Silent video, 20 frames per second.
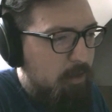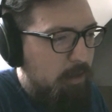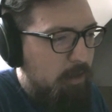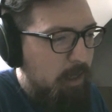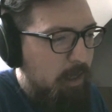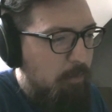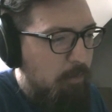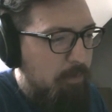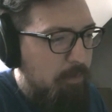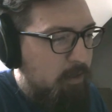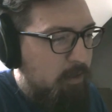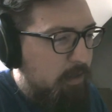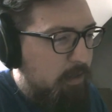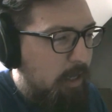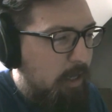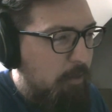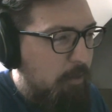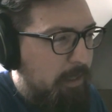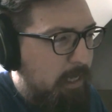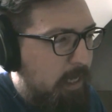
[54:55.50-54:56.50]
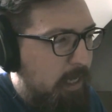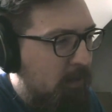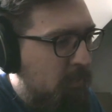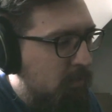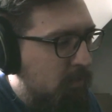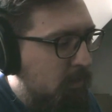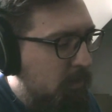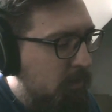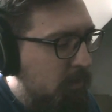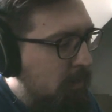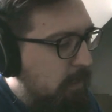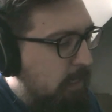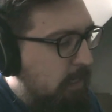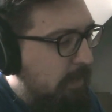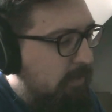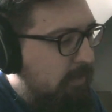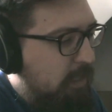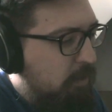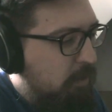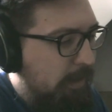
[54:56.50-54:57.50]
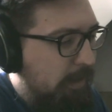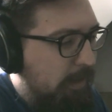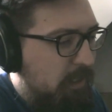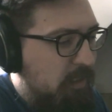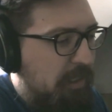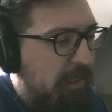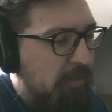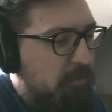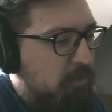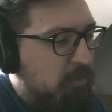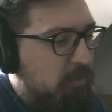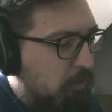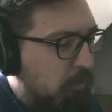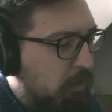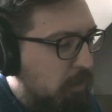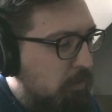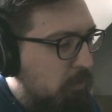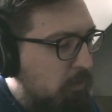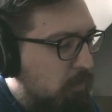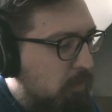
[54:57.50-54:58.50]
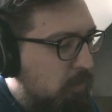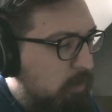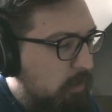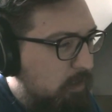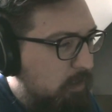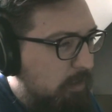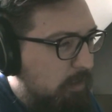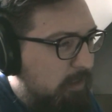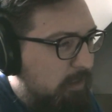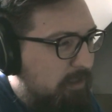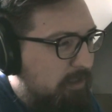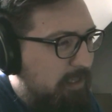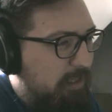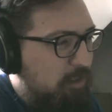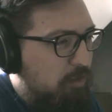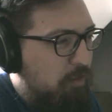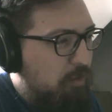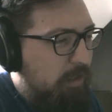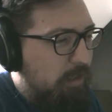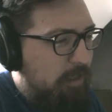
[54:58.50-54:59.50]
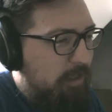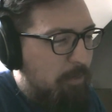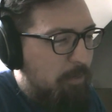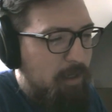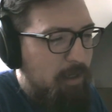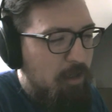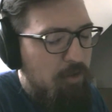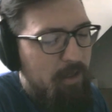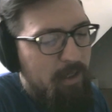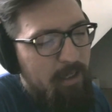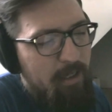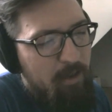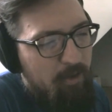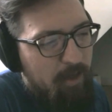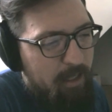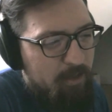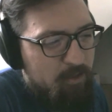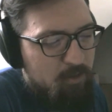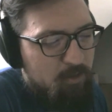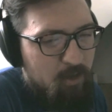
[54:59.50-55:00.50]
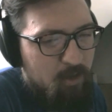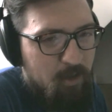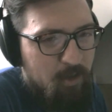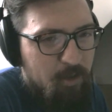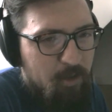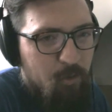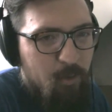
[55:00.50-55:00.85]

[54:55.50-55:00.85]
helping out, and that's why that channel is so huge. It's because you can come in, you can get your